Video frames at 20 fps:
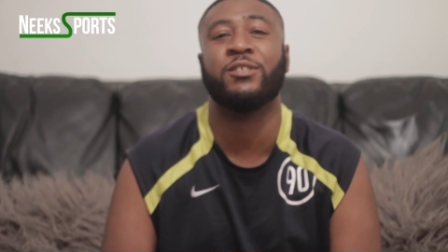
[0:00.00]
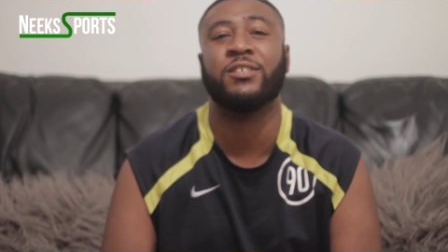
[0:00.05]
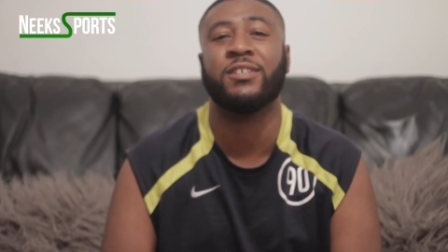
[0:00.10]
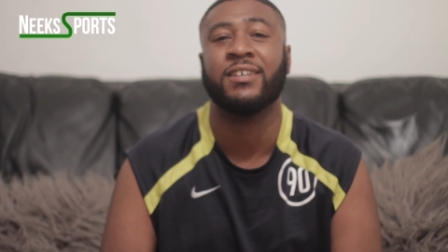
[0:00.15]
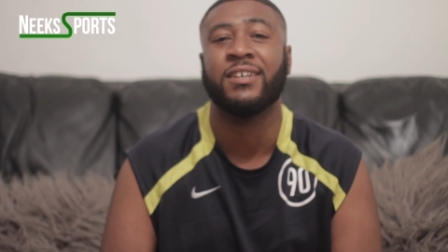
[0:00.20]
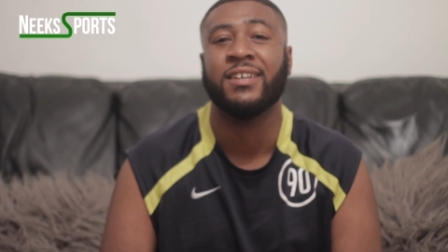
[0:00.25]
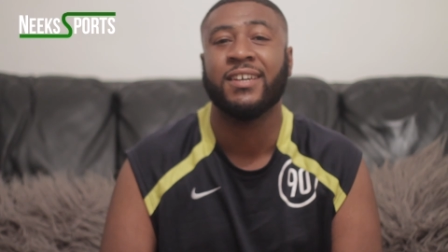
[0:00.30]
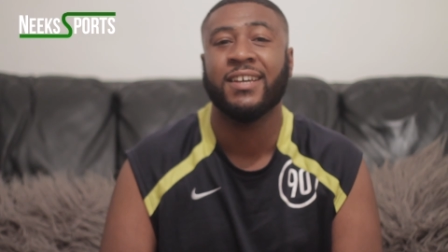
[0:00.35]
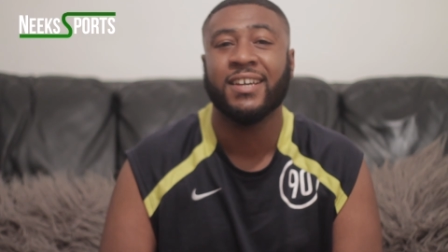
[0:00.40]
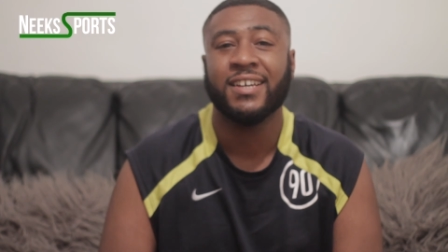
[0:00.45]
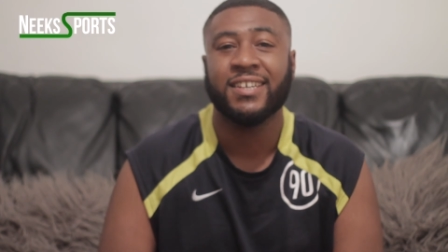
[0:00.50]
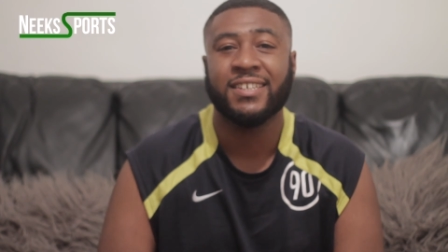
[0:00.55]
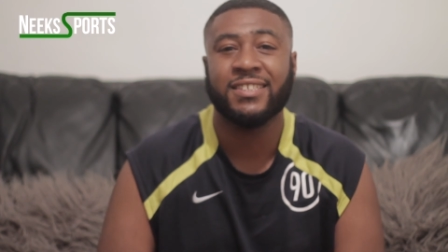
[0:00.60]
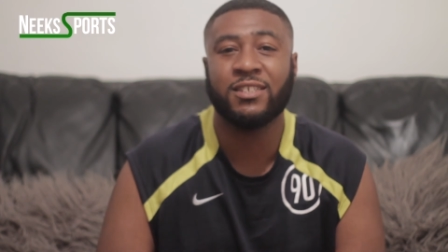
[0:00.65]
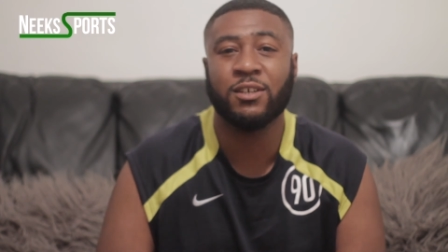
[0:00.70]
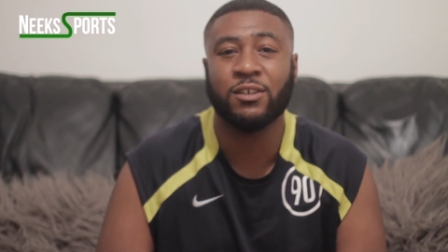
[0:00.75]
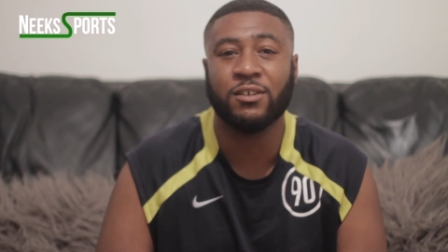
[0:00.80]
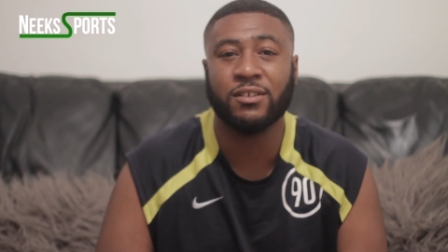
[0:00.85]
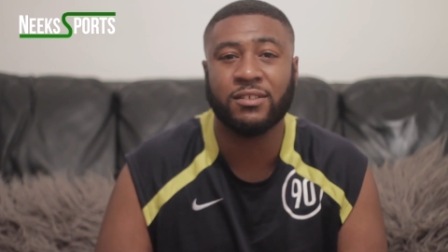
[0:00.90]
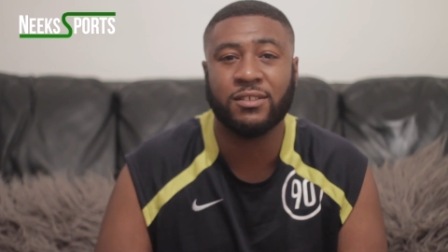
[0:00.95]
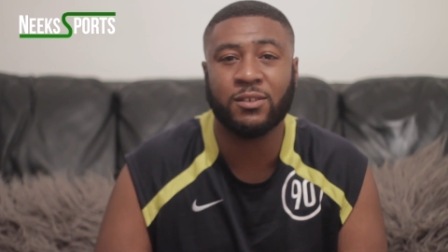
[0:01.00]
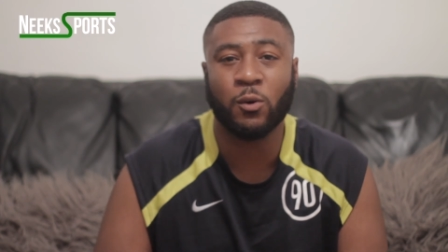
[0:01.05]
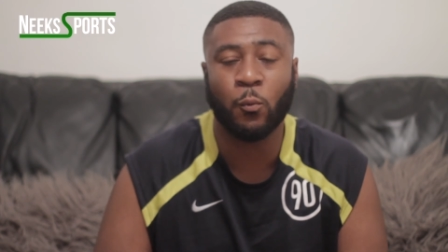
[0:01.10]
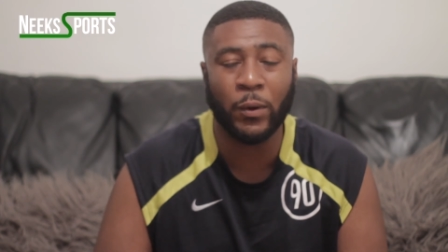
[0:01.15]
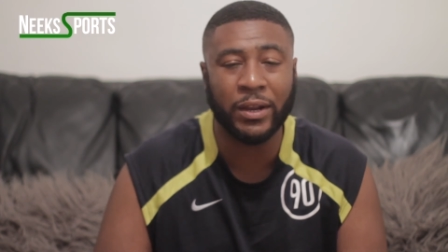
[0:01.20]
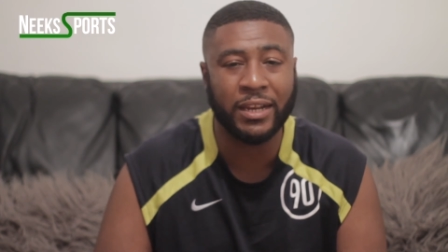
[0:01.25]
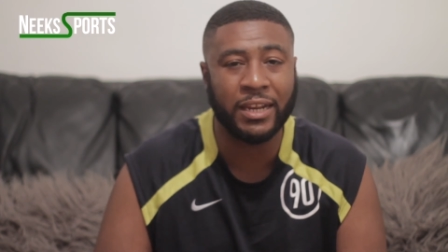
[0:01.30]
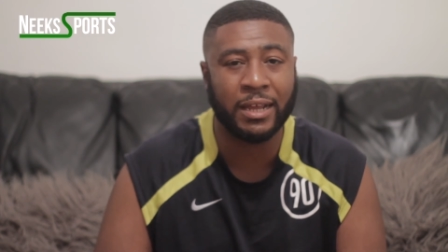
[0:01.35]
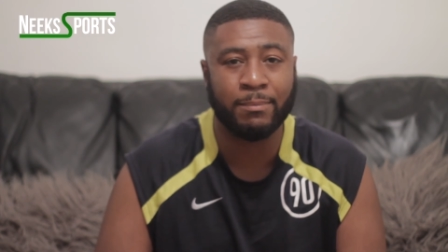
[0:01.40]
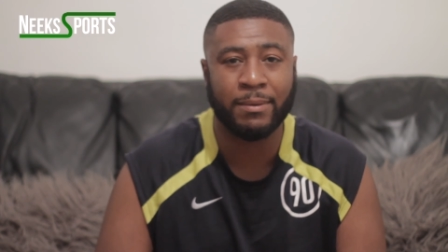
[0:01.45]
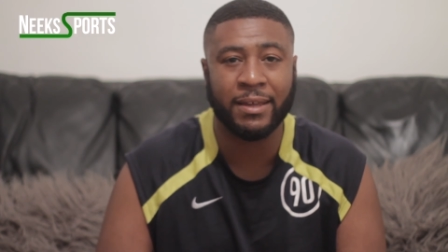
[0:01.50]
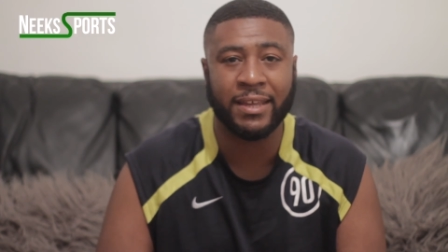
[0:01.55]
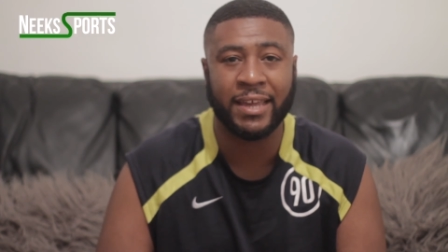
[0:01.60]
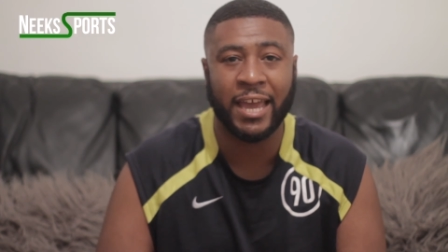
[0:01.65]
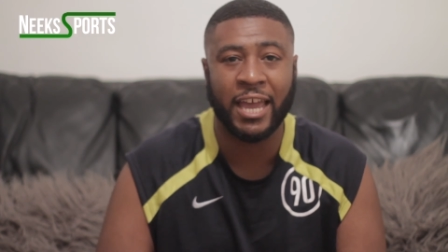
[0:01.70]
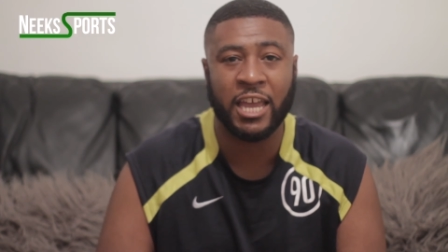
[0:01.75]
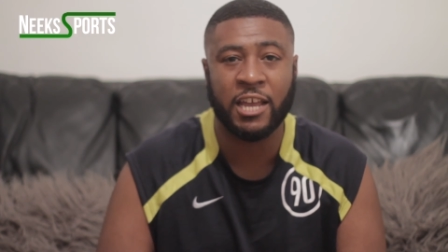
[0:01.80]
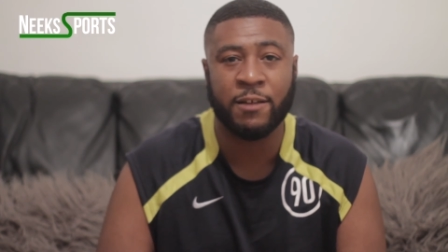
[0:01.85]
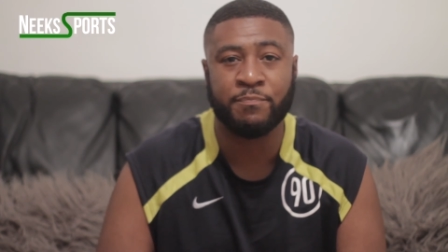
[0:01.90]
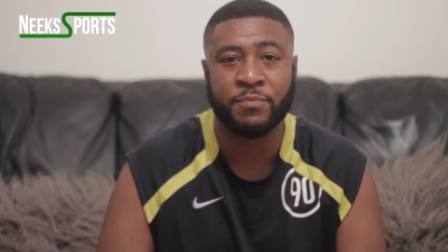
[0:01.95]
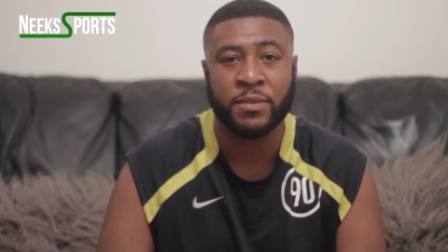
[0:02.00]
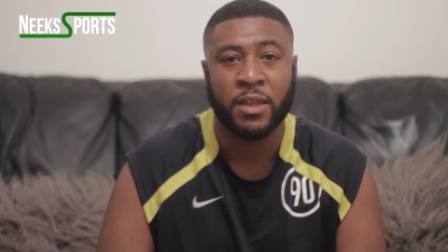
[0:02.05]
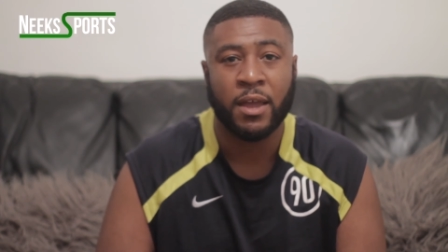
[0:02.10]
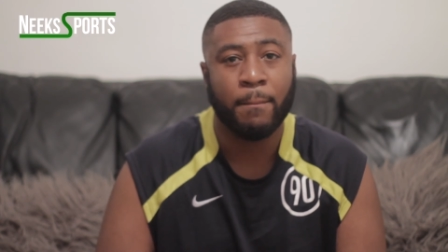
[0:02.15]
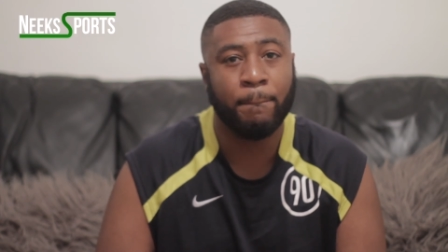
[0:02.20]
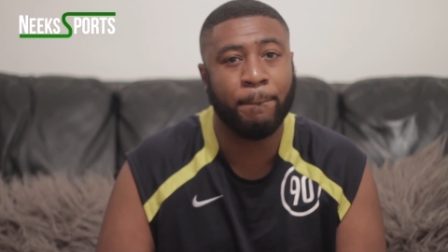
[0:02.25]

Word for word: to, to, to win them the game.